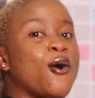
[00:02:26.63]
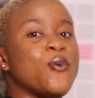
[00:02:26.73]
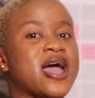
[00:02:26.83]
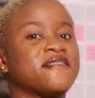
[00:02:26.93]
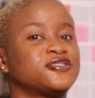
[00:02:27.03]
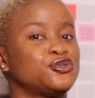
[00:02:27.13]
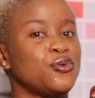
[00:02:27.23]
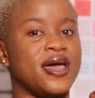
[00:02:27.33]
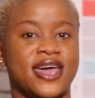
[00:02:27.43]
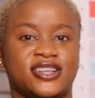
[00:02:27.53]
We have
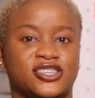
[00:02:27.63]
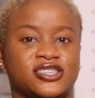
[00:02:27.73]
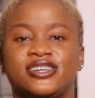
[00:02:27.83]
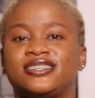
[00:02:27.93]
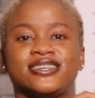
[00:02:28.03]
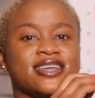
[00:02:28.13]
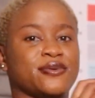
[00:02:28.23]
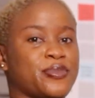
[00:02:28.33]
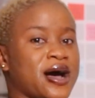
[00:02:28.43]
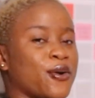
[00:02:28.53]
2 H's inside
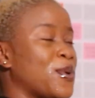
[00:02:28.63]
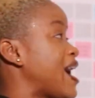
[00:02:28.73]
the bag. We